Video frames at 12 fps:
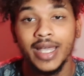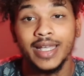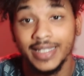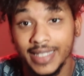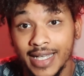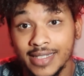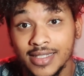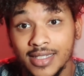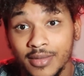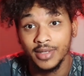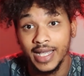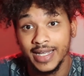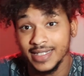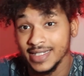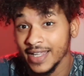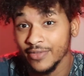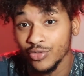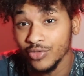Yes, and he's
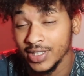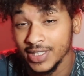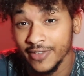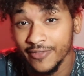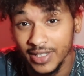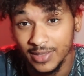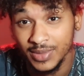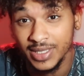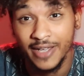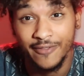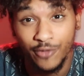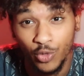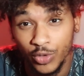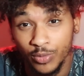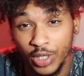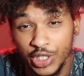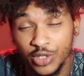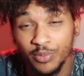never really developed that forward pressure,